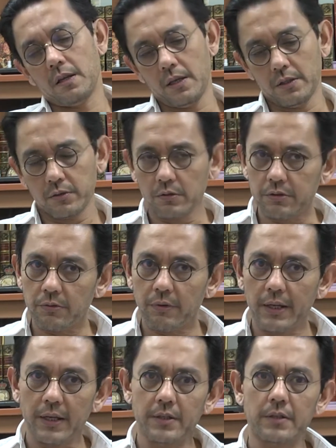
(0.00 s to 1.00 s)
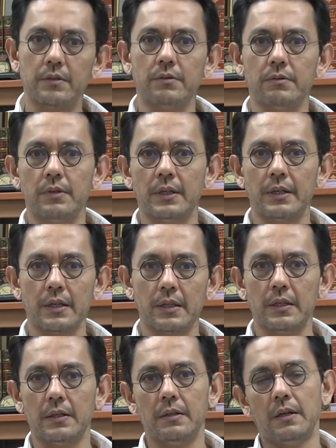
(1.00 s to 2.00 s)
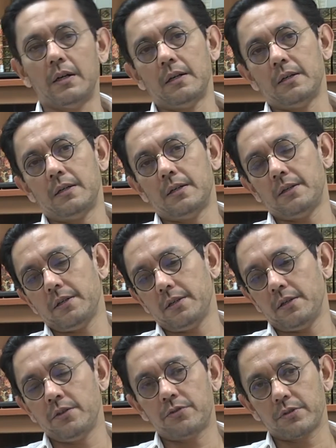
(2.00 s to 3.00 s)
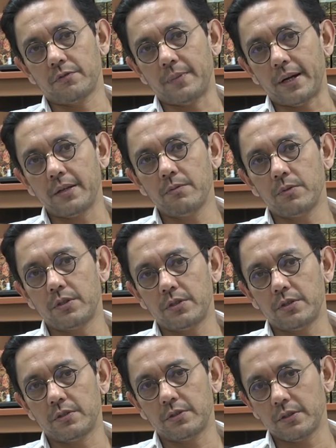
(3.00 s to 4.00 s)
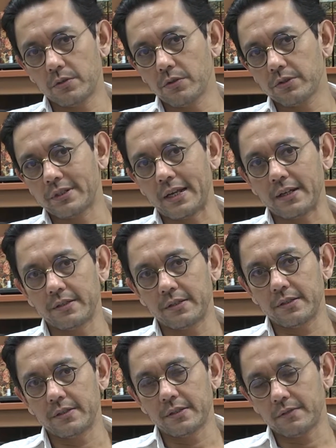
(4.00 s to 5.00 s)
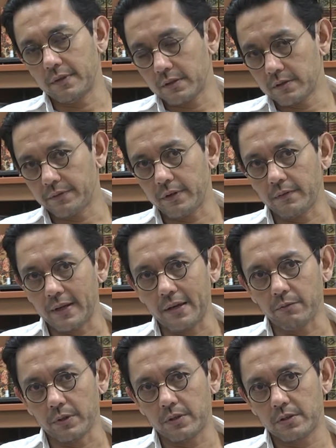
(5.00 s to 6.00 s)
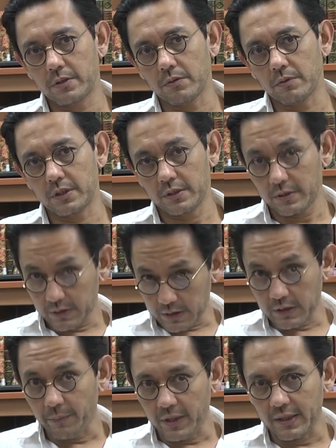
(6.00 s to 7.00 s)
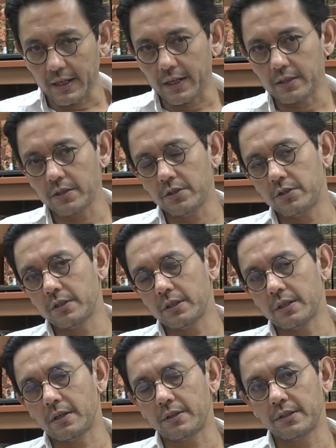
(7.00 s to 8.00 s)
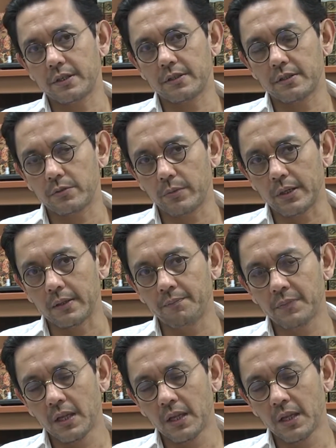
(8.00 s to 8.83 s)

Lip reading: It's also related to another interest of mine, which is discourse analysis and philosophy of language, which is something that I teach here at RSIS as well.